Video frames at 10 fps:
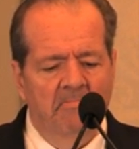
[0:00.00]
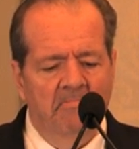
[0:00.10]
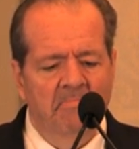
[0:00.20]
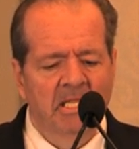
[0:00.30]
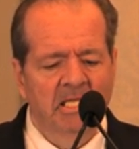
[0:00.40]

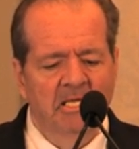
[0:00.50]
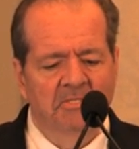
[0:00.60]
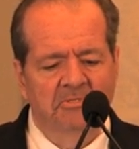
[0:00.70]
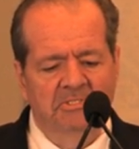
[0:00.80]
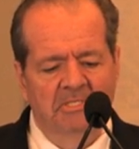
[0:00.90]
Many
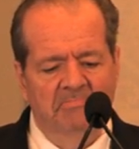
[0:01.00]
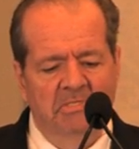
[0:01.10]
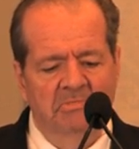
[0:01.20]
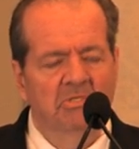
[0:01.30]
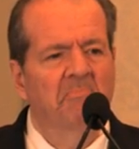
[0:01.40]
other
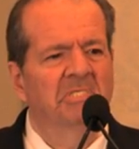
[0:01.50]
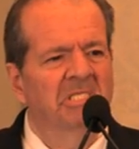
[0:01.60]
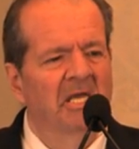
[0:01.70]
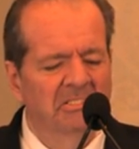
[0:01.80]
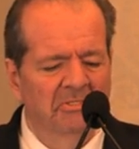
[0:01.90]
symptoms, though,
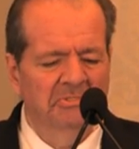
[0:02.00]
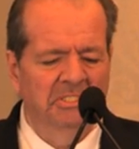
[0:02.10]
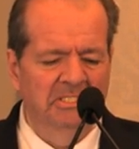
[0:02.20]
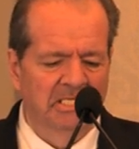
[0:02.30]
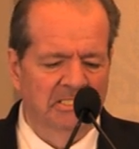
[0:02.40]
besides
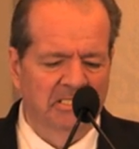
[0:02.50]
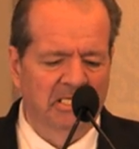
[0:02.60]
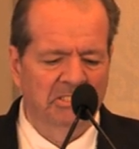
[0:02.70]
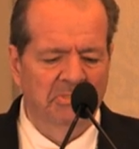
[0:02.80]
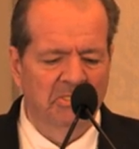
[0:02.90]
OCD and
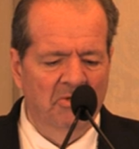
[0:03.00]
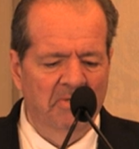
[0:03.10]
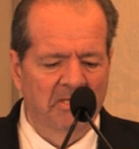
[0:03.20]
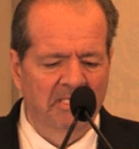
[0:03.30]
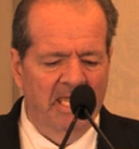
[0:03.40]
tics, we know
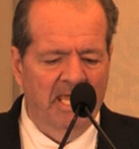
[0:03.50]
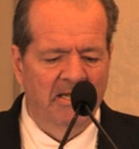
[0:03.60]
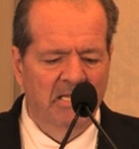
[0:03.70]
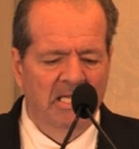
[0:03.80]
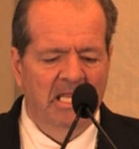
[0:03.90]
about
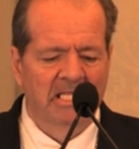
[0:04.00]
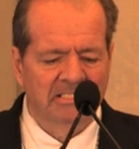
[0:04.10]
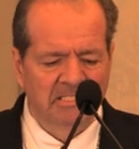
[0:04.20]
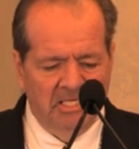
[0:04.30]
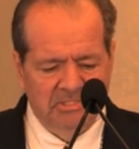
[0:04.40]
that.
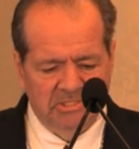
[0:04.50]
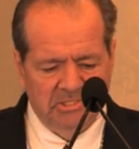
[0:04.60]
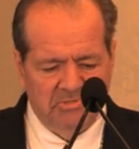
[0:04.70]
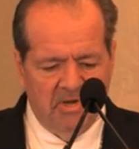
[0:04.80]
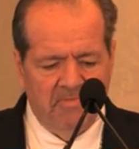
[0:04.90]
It's not
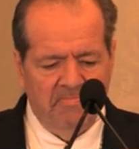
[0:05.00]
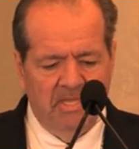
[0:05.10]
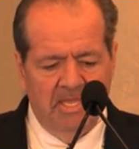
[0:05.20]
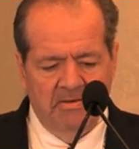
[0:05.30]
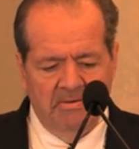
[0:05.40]
just strep.
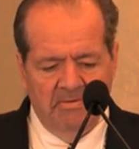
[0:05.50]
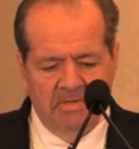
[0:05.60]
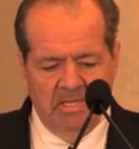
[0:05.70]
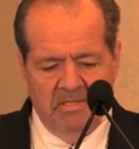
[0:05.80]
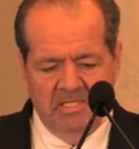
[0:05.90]
And
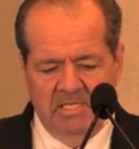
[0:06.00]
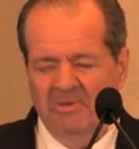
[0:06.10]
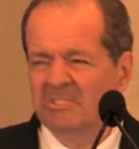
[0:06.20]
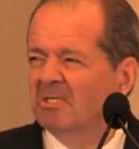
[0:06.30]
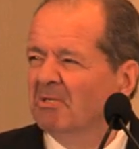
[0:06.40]

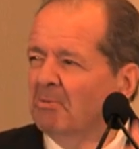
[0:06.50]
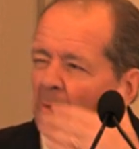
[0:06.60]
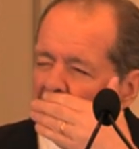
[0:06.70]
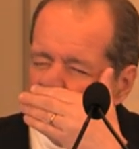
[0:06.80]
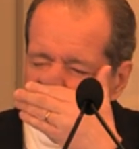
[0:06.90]
here's
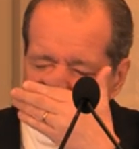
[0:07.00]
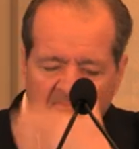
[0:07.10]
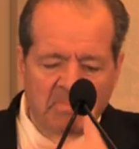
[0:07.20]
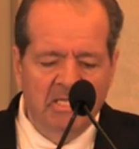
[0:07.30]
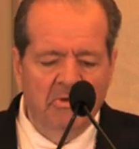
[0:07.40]
one that I
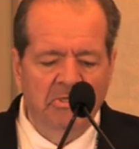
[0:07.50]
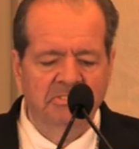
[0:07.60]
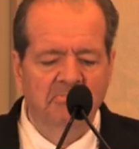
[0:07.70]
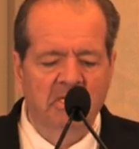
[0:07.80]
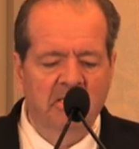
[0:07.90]
think may cause
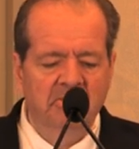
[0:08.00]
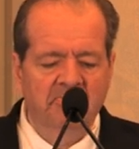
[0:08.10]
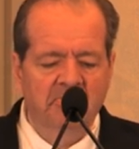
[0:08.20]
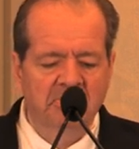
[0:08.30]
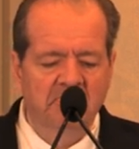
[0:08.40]
some
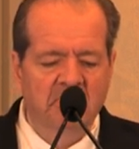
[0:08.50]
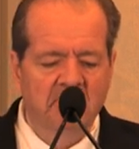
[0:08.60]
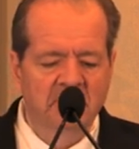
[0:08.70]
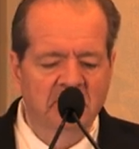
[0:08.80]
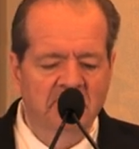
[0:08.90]
controversy, but
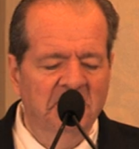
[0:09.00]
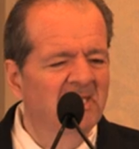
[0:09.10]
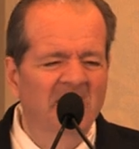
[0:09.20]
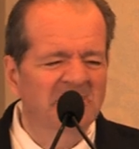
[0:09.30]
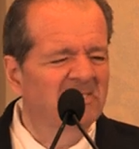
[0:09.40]
I believe it.
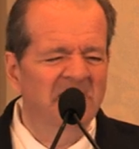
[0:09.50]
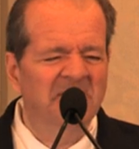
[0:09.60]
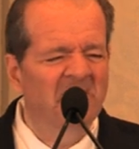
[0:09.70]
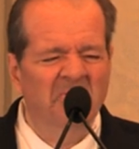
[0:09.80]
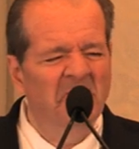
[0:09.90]
The onset
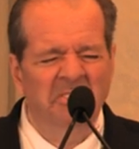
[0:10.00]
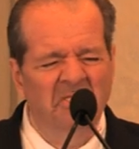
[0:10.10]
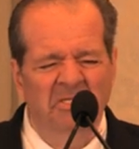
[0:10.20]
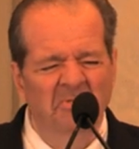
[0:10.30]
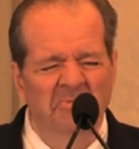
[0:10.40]
is not always
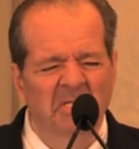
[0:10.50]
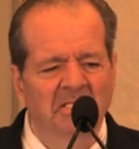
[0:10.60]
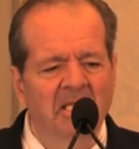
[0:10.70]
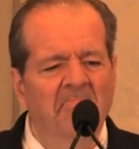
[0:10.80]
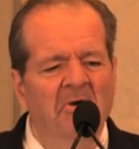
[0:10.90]
acute.
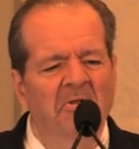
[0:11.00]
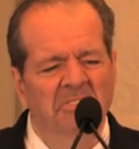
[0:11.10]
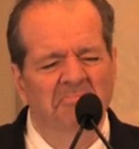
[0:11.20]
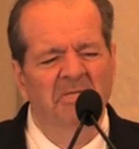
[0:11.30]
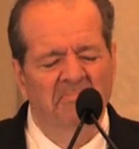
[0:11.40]
That
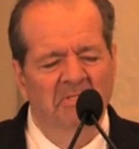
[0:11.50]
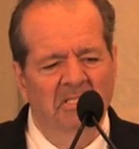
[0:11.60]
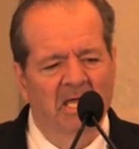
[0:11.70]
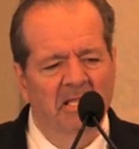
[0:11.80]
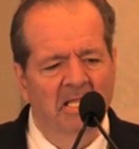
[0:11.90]
bothers people a
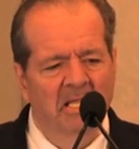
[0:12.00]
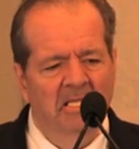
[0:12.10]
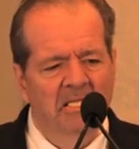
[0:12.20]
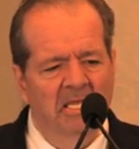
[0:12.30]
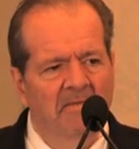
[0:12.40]
lot.
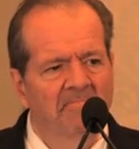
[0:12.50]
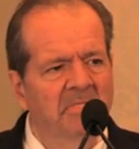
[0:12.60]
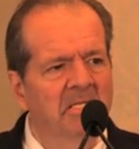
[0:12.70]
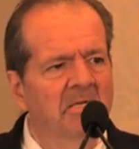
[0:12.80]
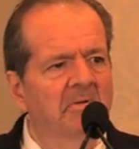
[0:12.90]
Yeah,
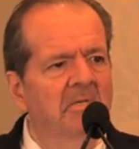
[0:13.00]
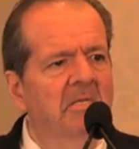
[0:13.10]
you know.